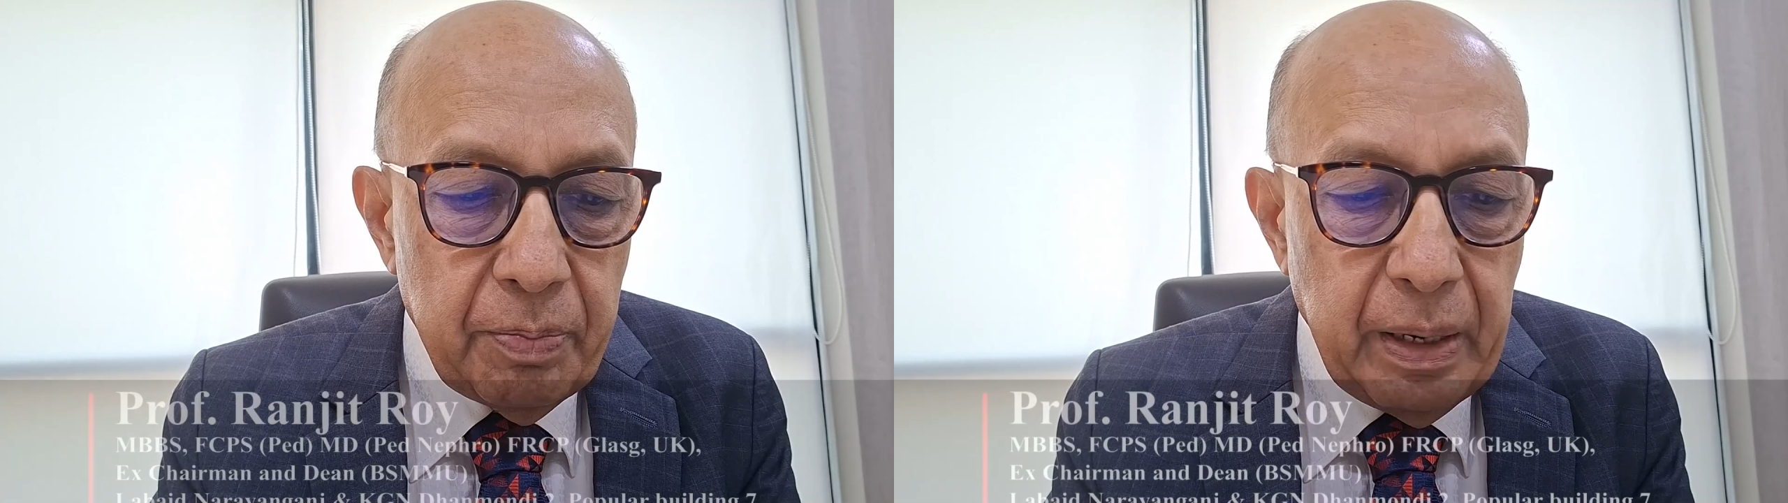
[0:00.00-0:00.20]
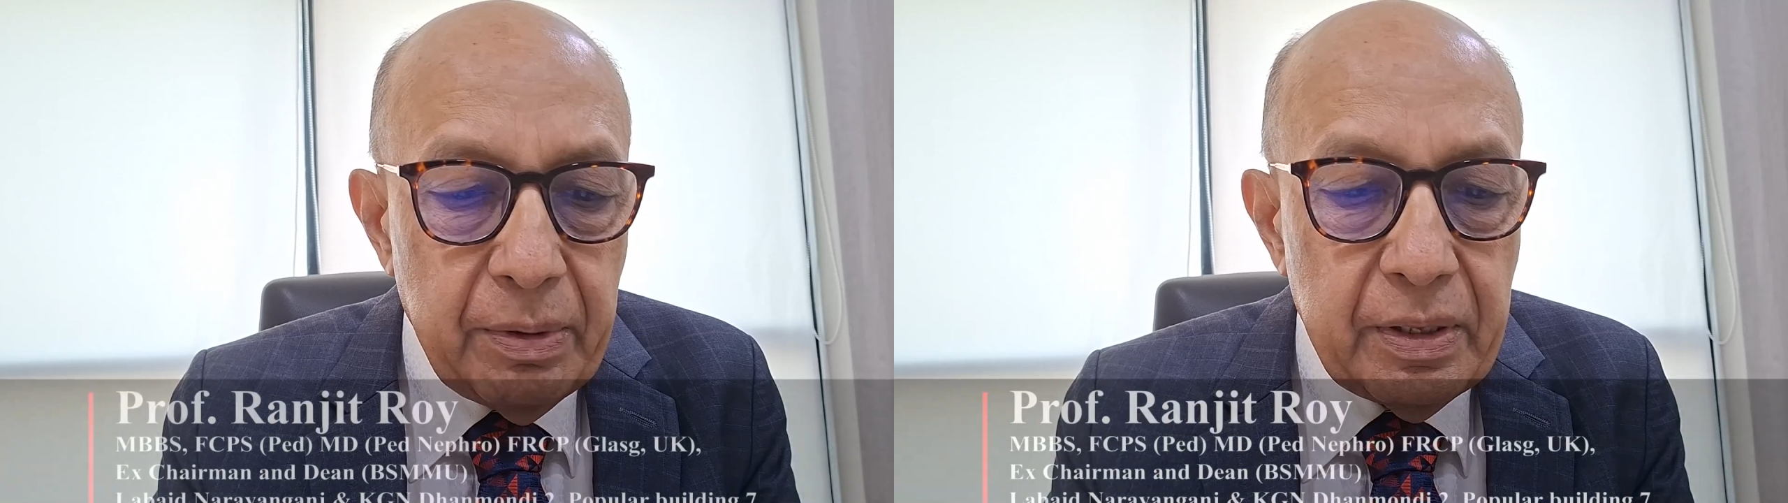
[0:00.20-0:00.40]

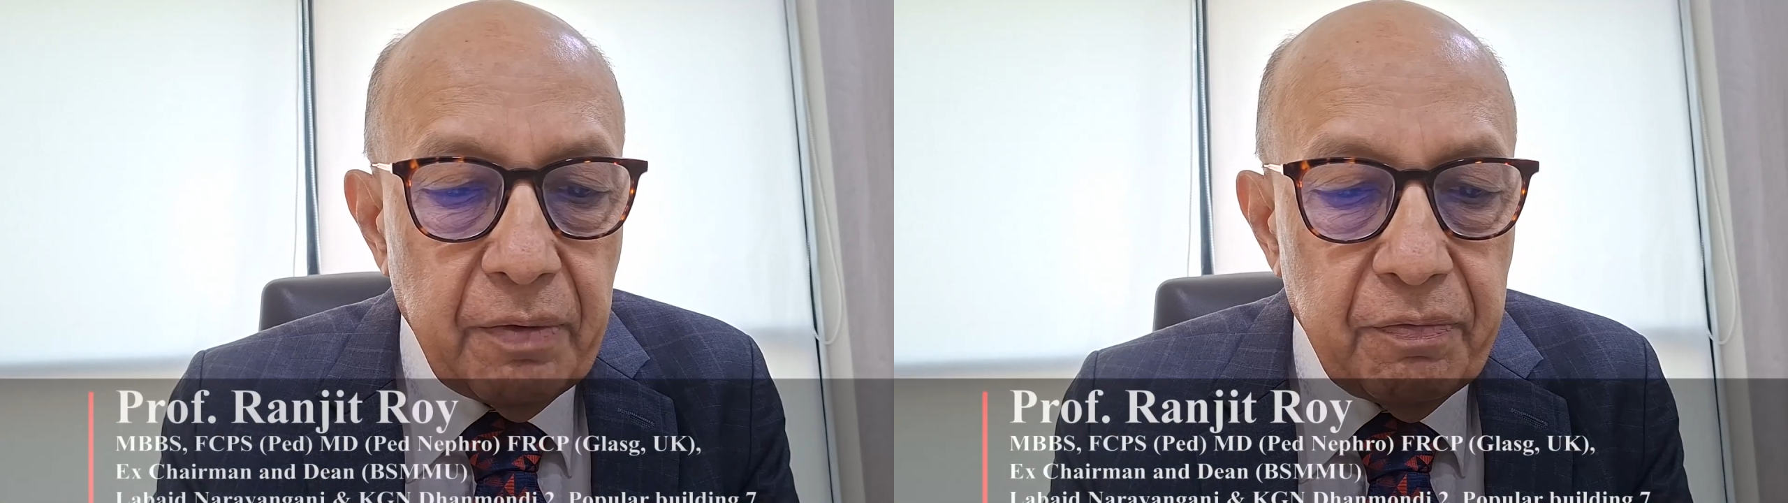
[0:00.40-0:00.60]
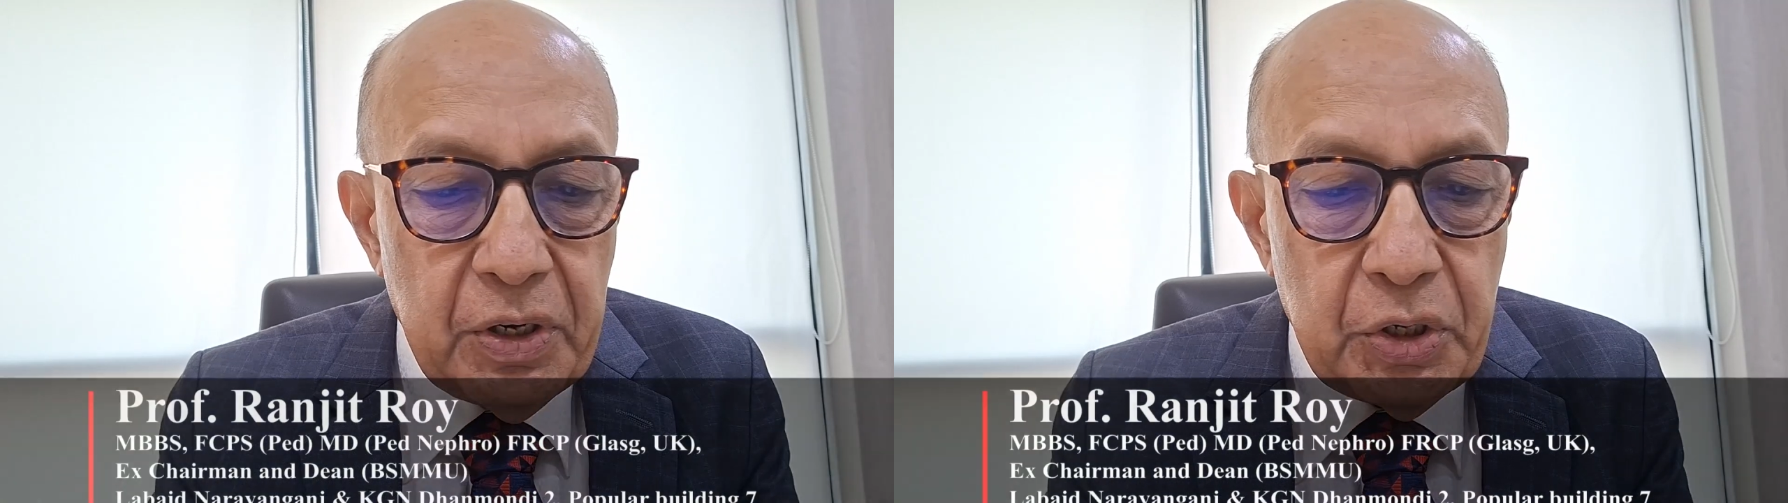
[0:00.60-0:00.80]
maybe
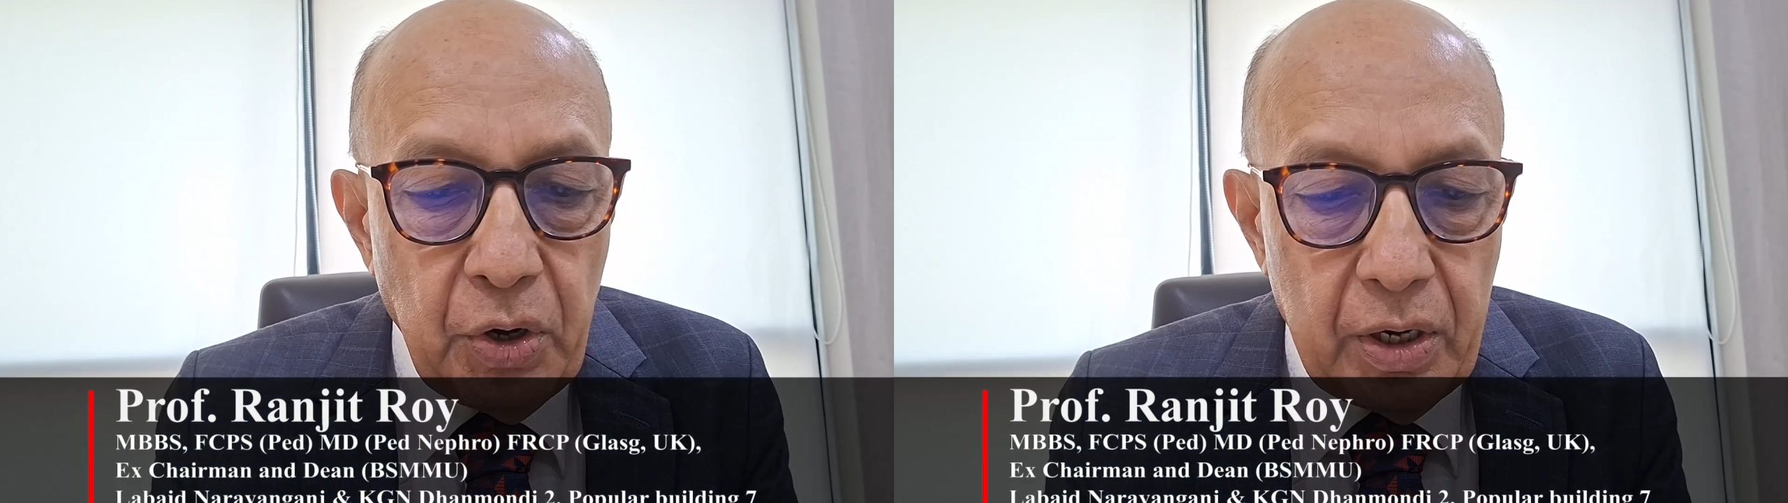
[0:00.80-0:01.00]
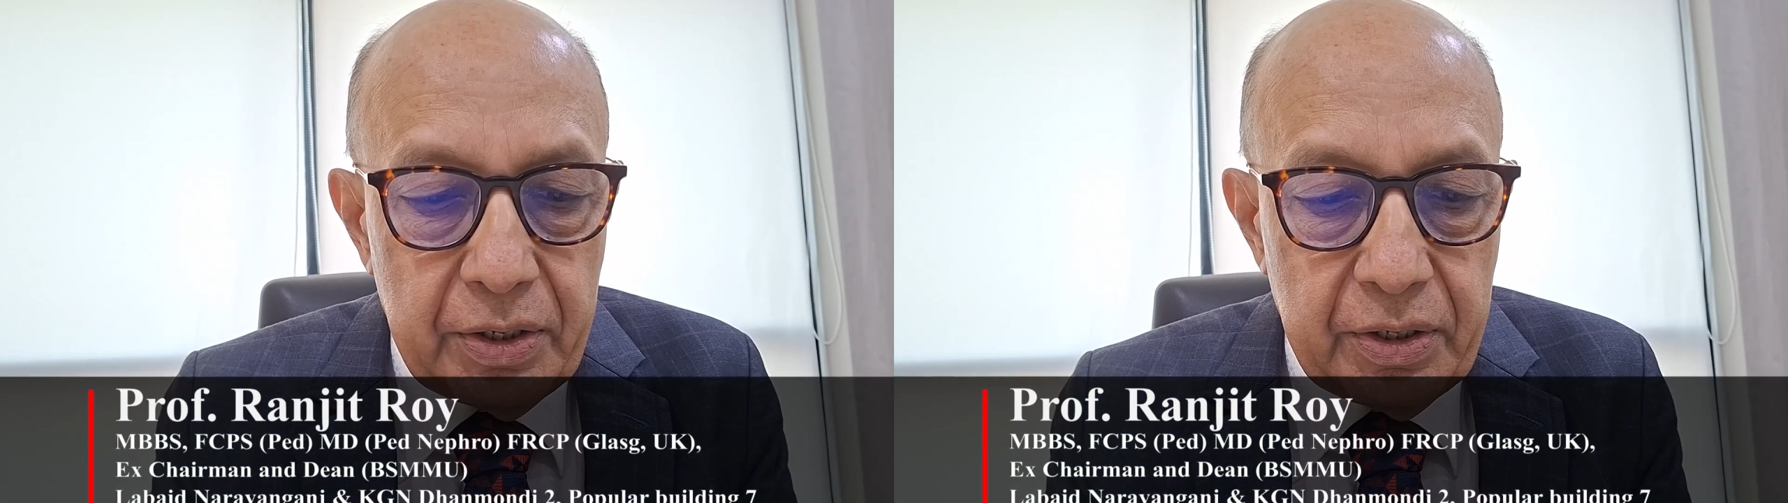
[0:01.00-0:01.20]
the fish
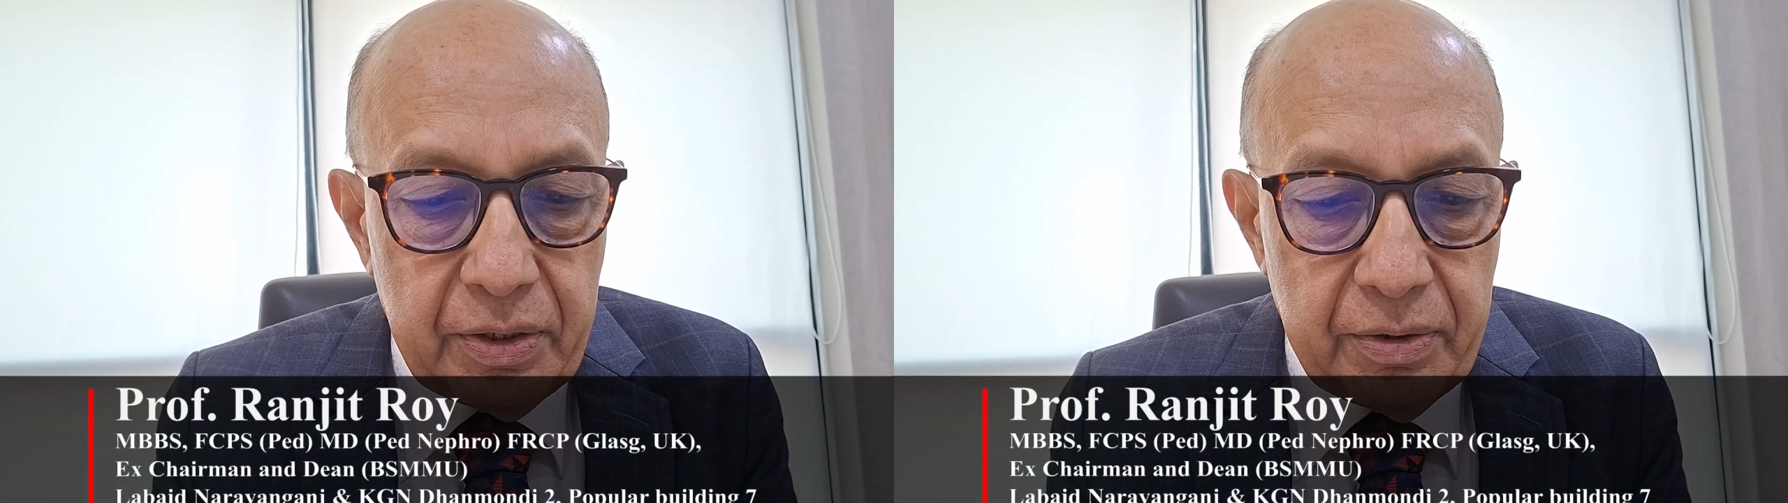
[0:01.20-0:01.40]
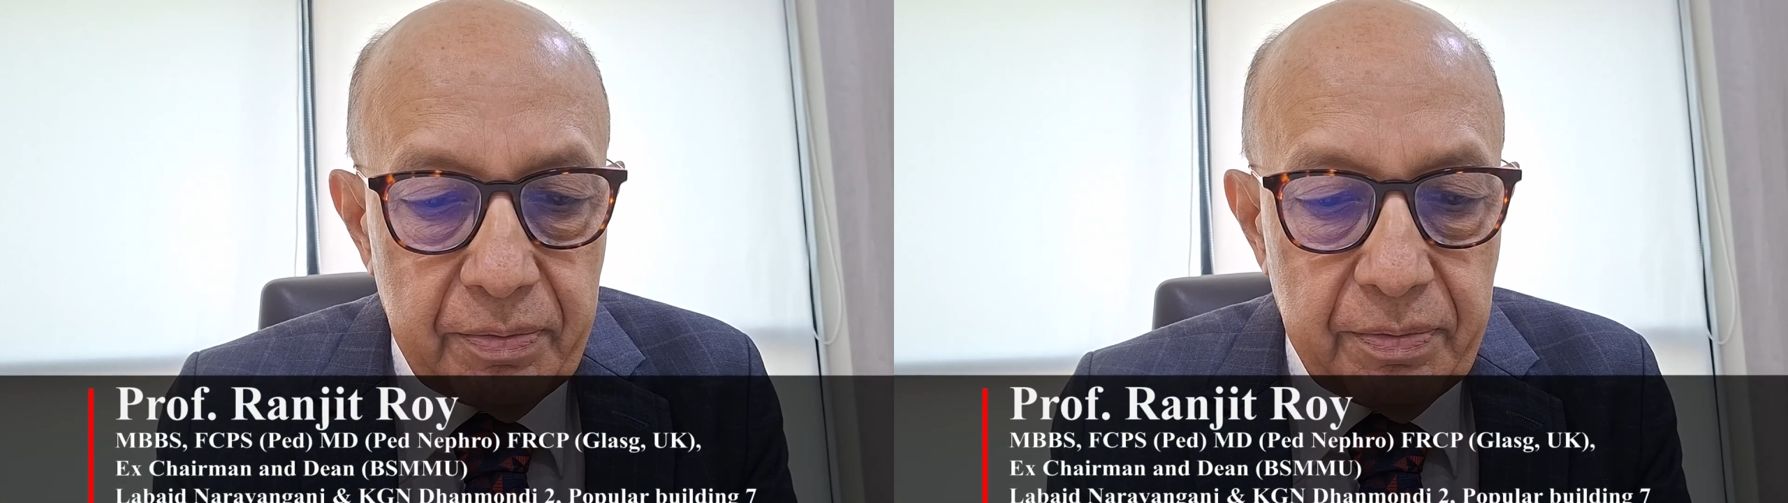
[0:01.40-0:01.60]

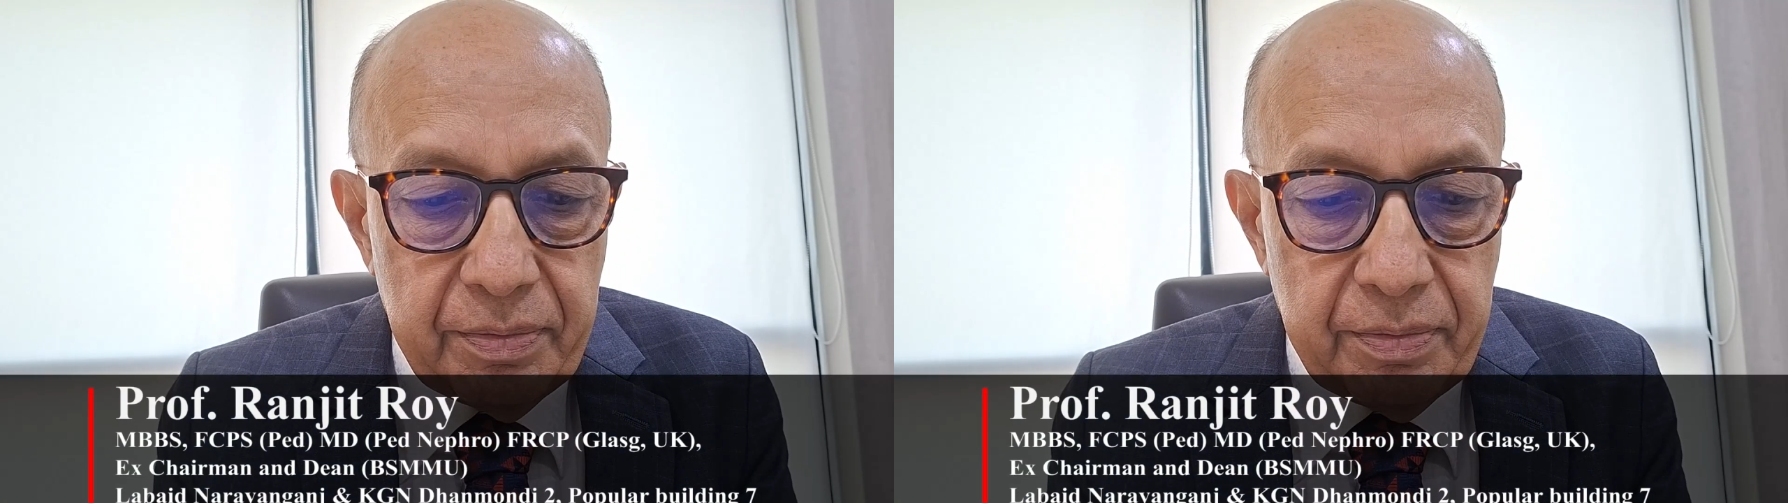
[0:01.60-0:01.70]
oils.